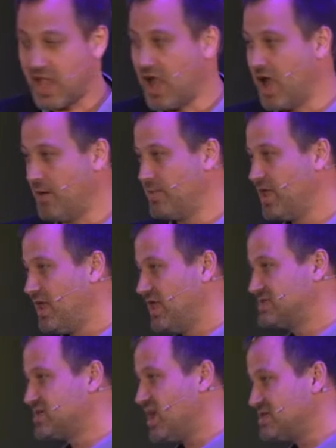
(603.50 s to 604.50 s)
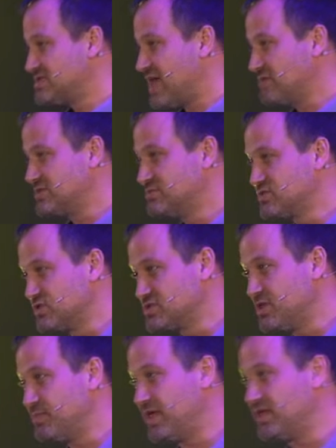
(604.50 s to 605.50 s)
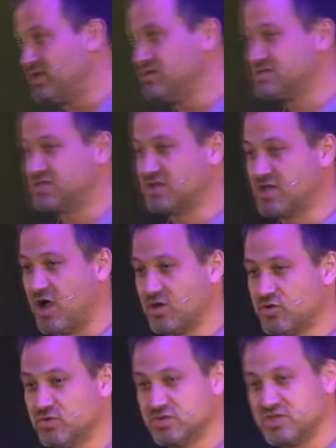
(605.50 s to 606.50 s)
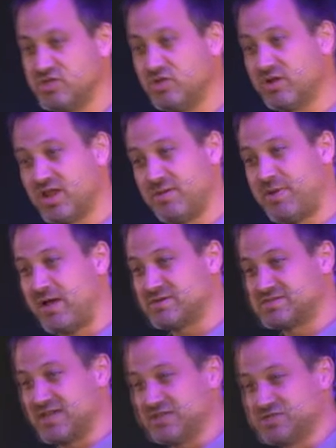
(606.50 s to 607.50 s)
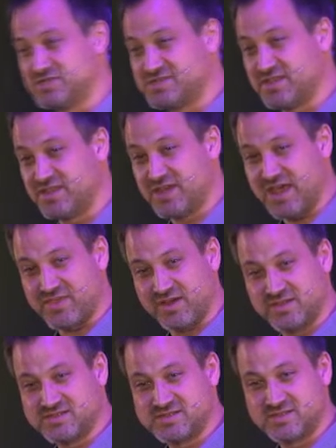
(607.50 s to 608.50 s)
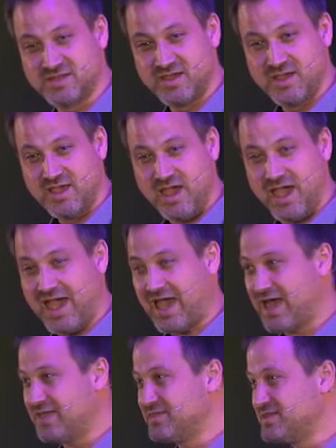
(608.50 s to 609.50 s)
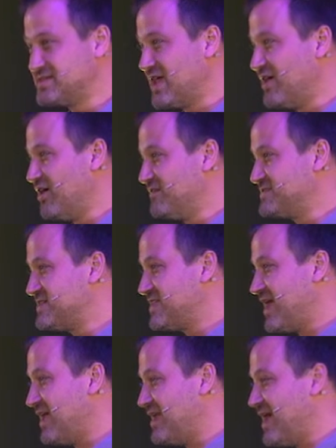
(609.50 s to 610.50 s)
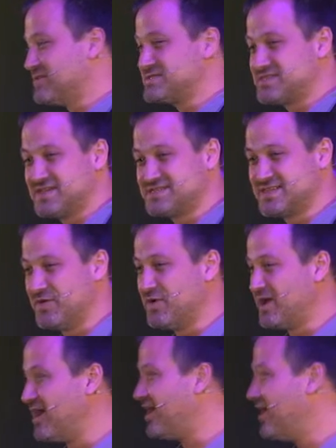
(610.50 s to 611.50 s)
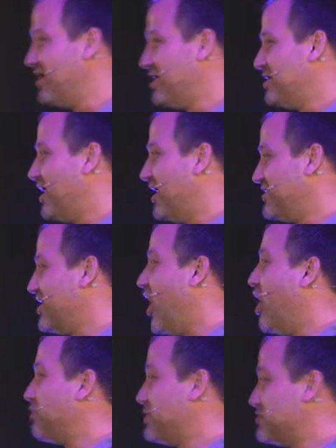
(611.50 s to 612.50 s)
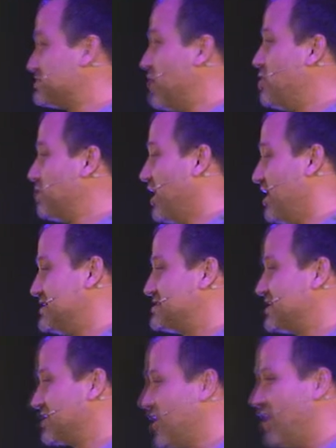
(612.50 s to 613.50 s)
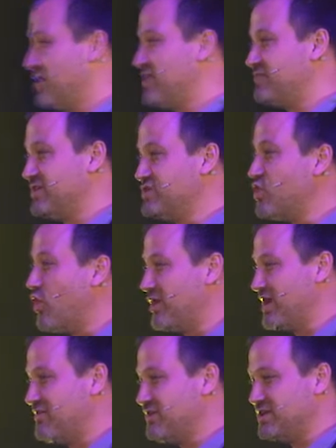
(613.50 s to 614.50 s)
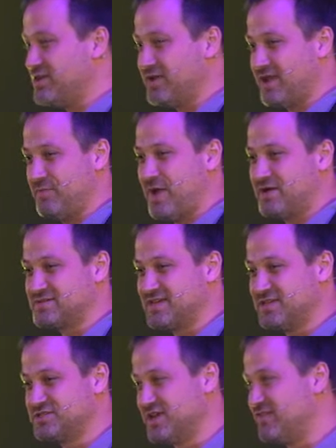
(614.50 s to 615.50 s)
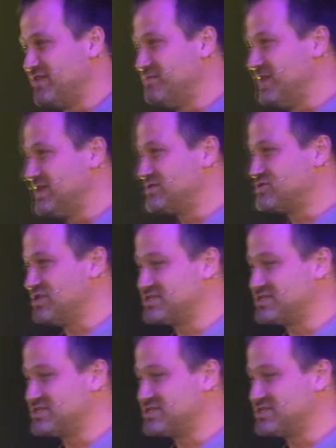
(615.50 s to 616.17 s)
Um, it turns out it was also being used to guard all the nuclear power stations in the Netherlands. And the day after they announced this, there were, uh, the army was mobilized to guard every door in every nuclear power station, every military